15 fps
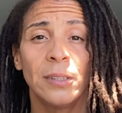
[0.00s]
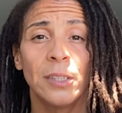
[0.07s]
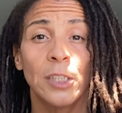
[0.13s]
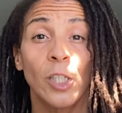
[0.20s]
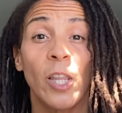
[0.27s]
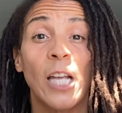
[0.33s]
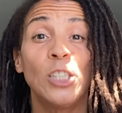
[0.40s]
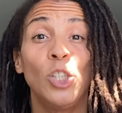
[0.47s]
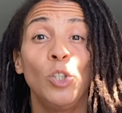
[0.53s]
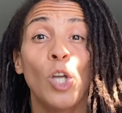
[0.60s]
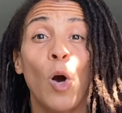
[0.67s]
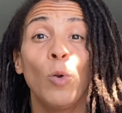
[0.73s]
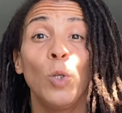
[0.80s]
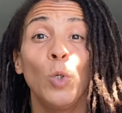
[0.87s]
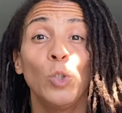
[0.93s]
so that you
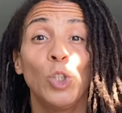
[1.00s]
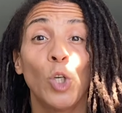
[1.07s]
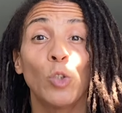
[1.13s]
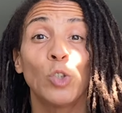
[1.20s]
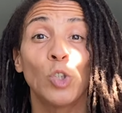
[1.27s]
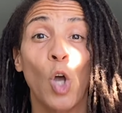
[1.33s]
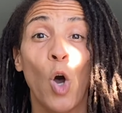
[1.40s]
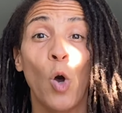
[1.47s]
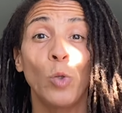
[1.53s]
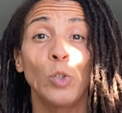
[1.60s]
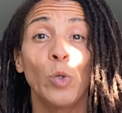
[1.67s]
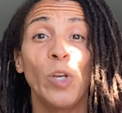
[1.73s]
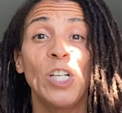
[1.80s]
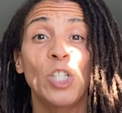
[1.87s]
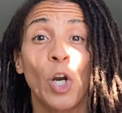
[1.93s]
don't lose your soul
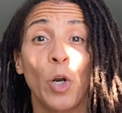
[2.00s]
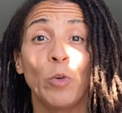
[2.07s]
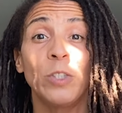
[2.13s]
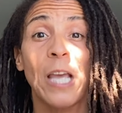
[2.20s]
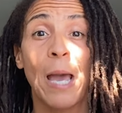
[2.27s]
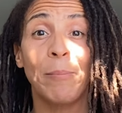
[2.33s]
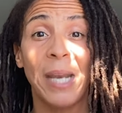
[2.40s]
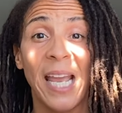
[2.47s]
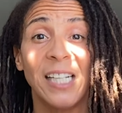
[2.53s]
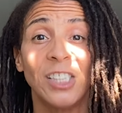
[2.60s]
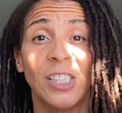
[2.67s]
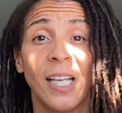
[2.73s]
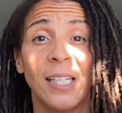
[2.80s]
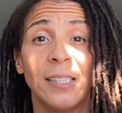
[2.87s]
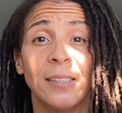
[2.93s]
to eternal
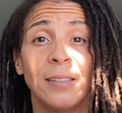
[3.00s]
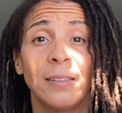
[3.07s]
damnation.